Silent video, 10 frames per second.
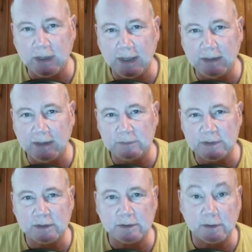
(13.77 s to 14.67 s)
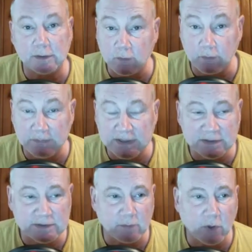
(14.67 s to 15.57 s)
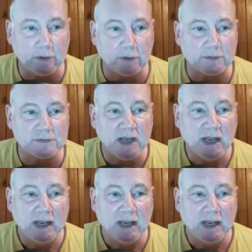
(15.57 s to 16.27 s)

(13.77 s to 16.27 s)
aimed at the local business marketers.